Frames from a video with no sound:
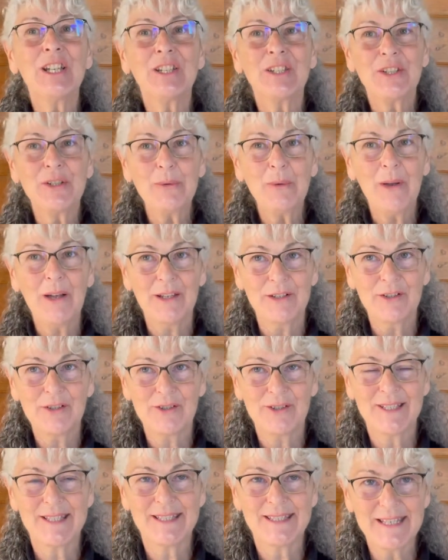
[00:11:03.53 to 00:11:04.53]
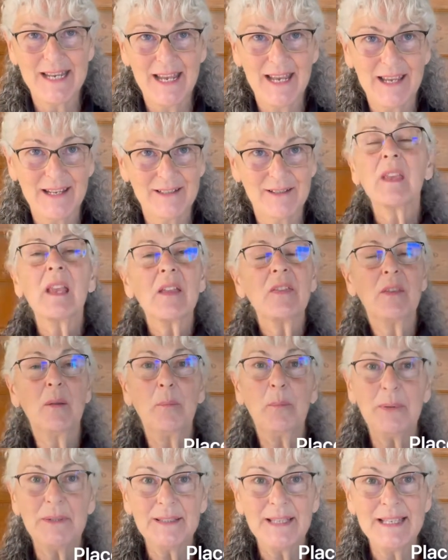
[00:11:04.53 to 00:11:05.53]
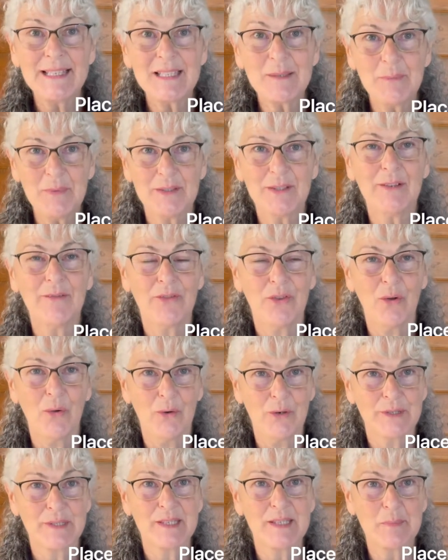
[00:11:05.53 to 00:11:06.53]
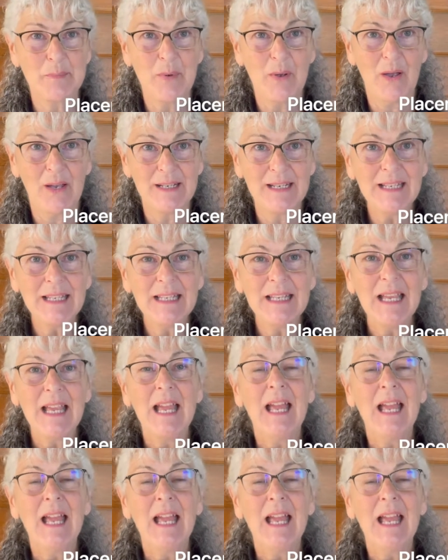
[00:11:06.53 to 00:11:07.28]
to understand the placement of the horse's body